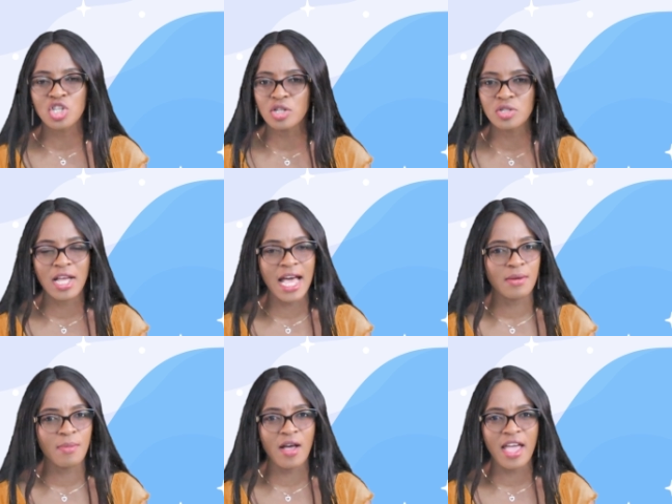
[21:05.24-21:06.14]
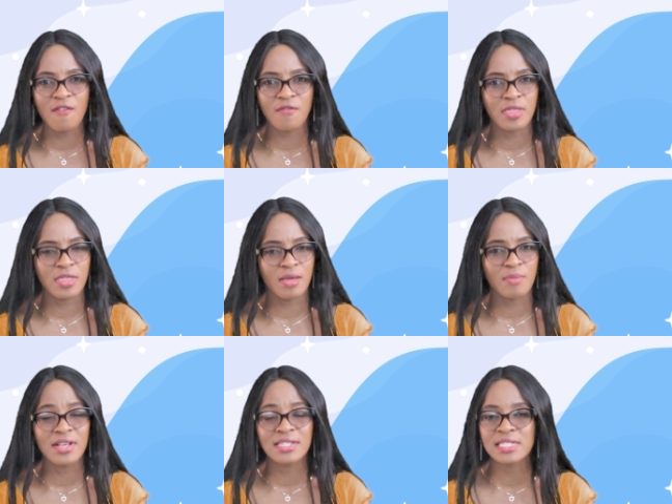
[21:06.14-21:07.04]
Talk to God about everything,
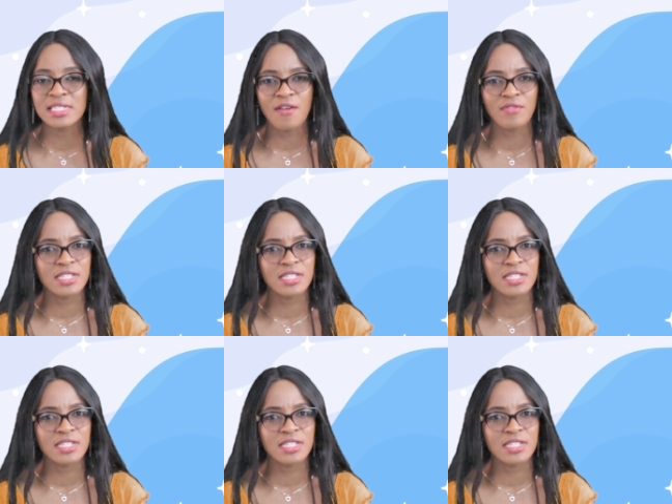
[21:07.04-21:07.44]
because He's never